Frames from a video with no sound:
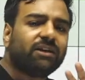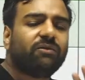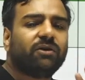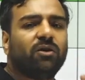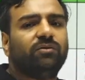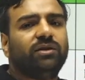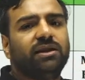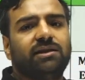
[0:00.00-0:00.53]
one
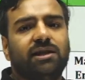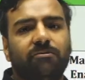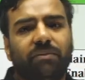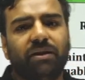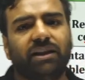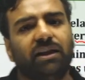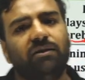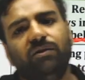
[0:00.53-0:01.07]
of the example,
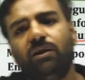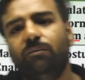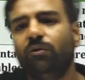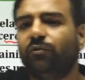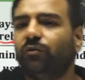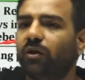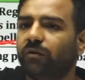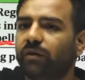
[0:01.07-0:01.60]
then we'll move
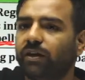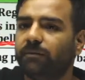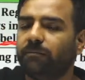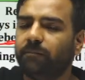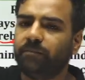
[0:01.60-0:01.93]
forward.